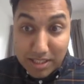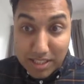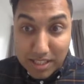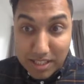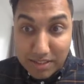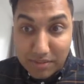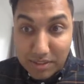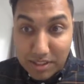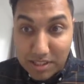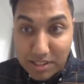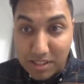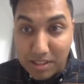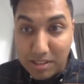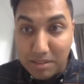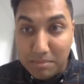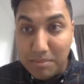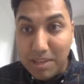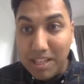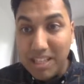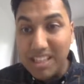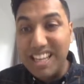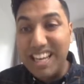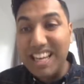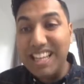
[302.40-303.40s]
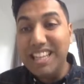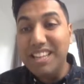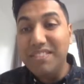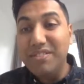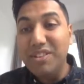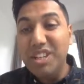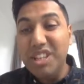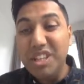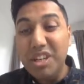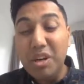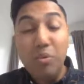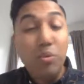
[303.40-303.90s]
every single month. And they've
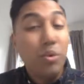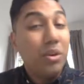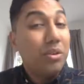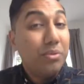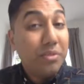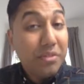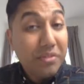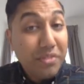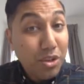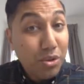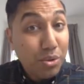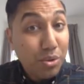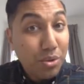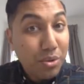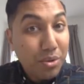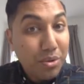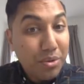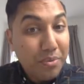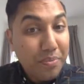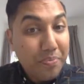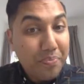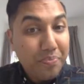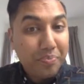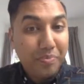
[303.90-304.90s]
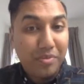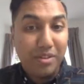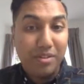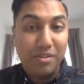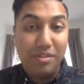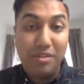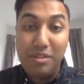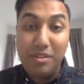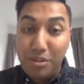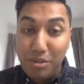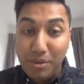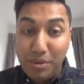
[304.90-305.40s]
only got one review. So
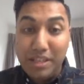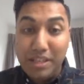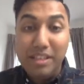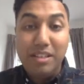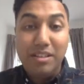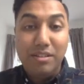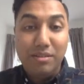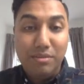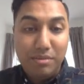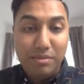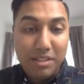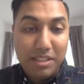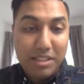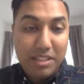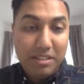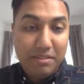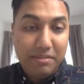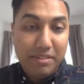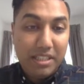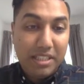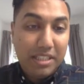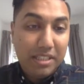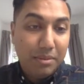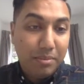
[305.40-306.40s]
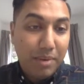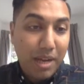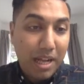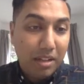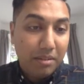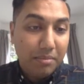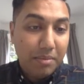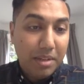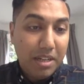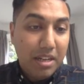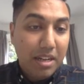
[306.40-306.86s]
they're doing really, really well.